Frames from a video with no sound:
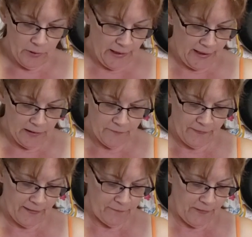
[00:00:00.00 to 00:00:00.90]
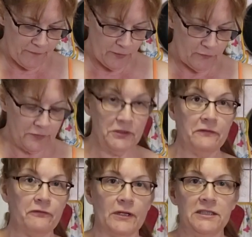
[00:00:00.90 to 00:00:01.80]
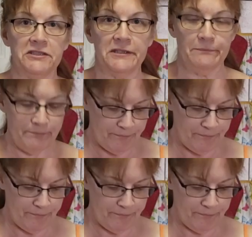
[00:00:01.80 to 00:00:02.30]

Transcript: all out. If I have leftovers, I freeze it.